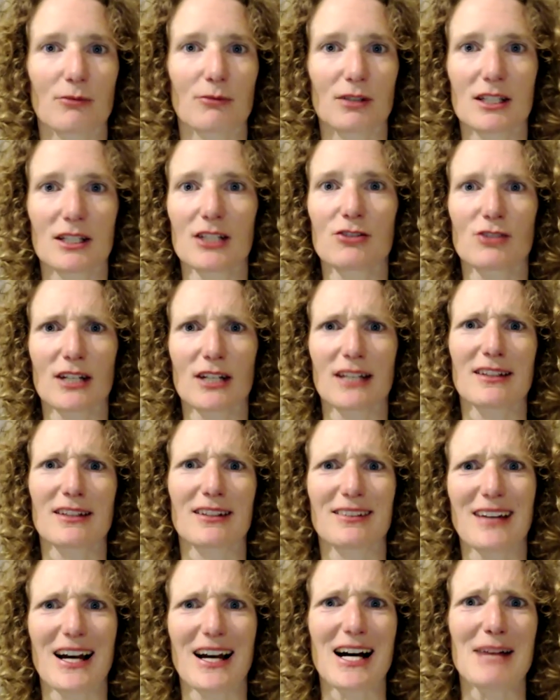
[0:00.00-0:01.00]
We need to get
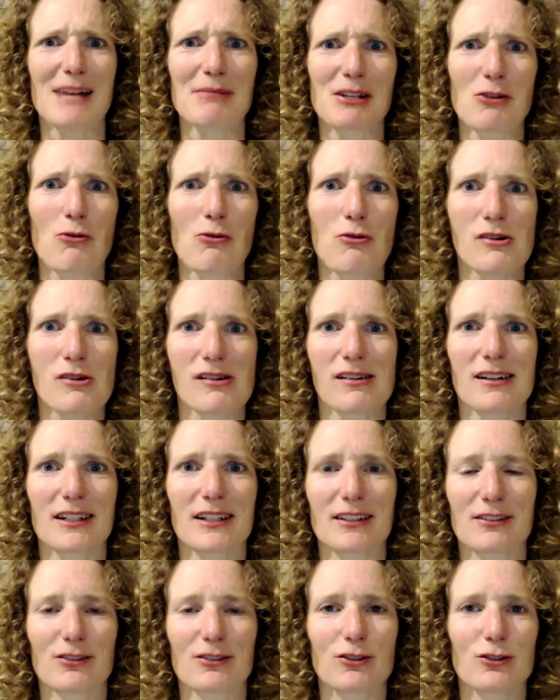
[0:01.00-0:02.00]
this army
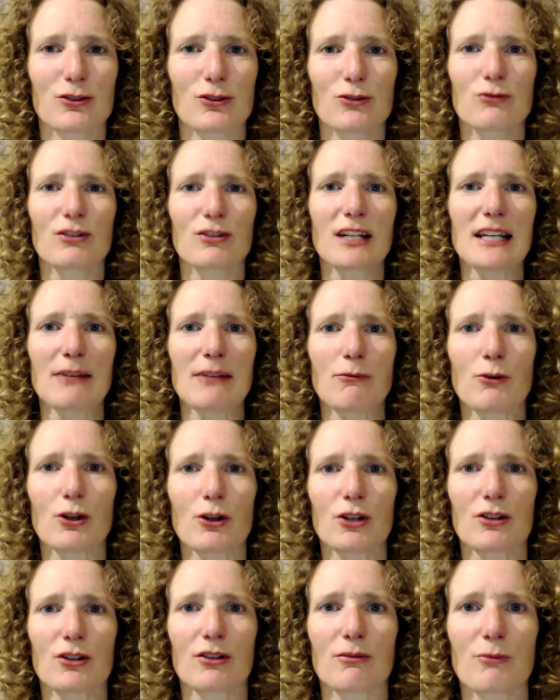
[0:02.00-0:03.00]
organized to really
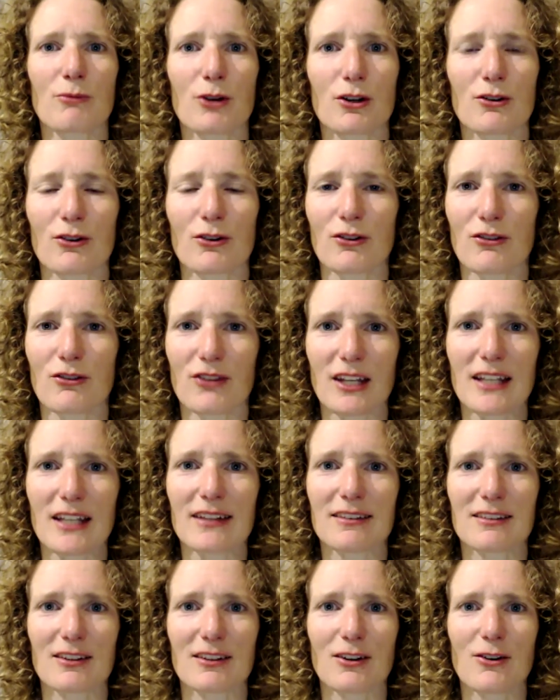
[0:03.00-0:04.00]
work on
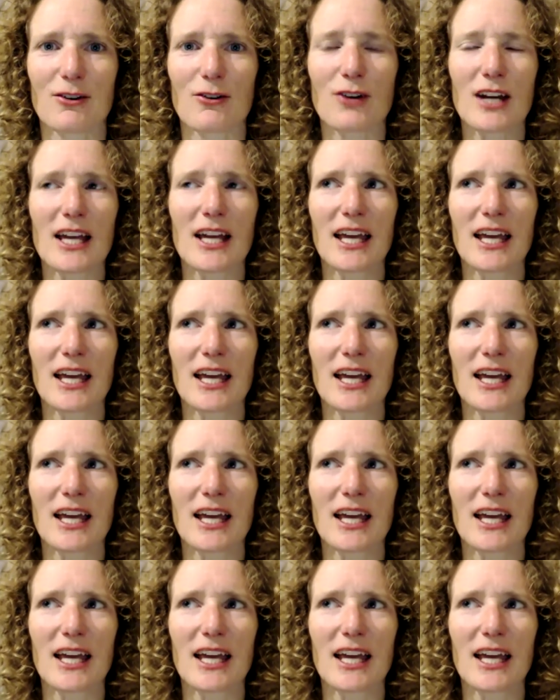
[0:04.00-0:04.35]
things. So